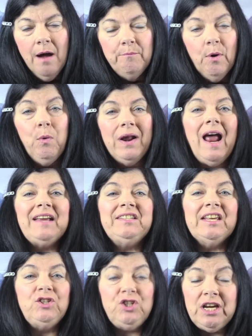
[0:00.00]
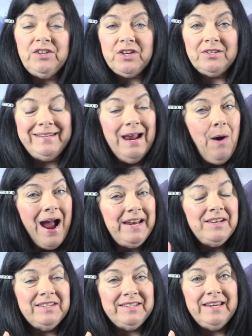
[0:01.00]
But when I said Jesus, now I
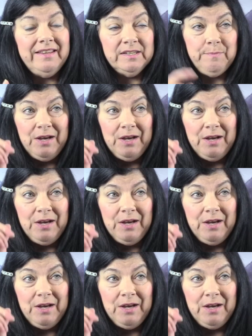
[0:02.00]
didn't see this.